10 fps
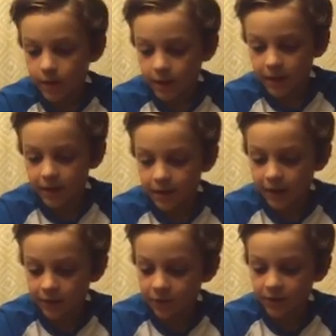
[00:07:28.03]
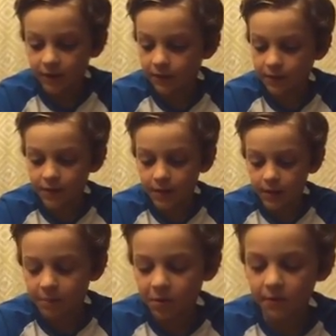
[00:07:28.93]
And I don't know the
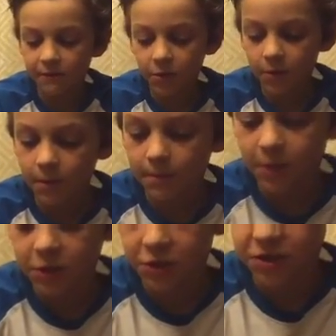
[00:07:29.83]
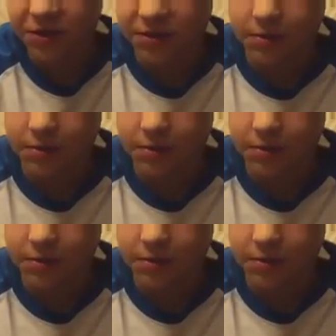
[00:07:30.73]
number of her, but she has